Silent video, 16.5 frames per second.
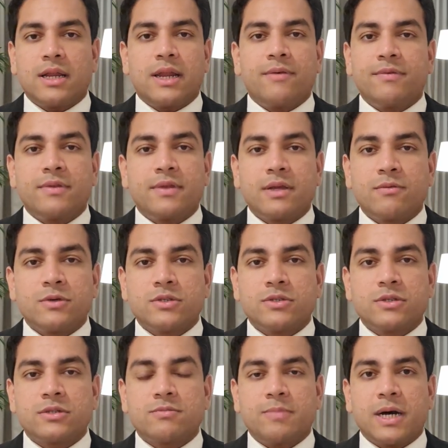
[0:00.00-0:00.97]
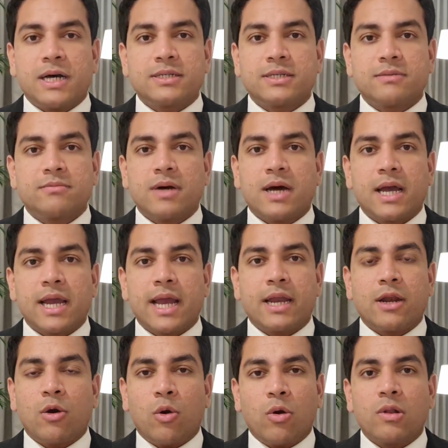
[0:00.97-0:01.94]
and everything was just passing by,
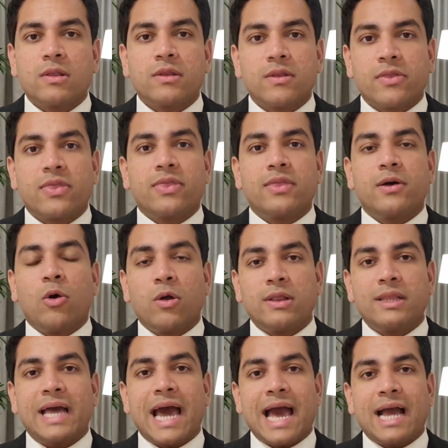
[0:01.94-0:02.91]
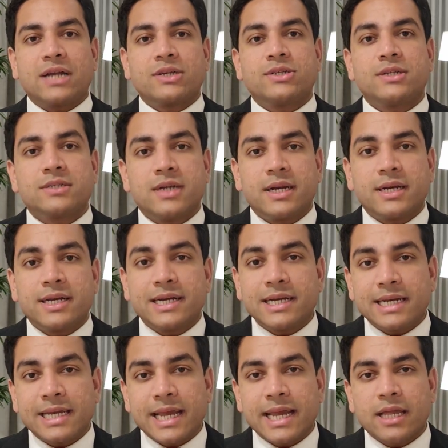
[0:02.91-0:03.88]
and all the actions I
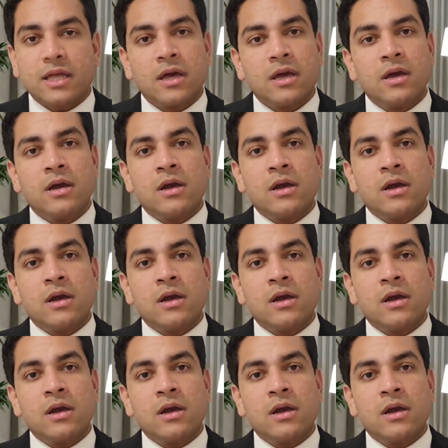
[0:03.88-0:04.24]
didn't take,